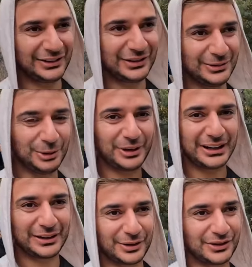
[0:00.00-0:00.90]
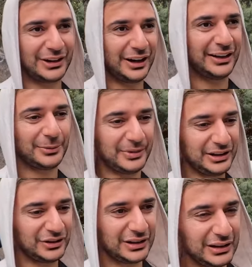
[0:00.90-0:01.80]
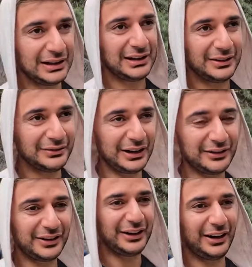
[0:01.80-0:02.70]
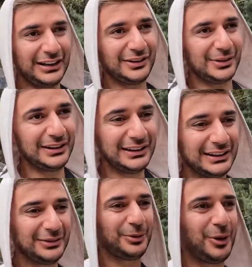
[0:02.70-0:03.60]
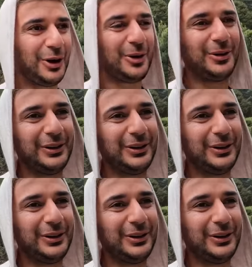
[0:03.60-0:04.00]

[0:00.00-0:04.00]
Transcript: Literally walking across the highest bridge. Very, very high, this one. Whoa.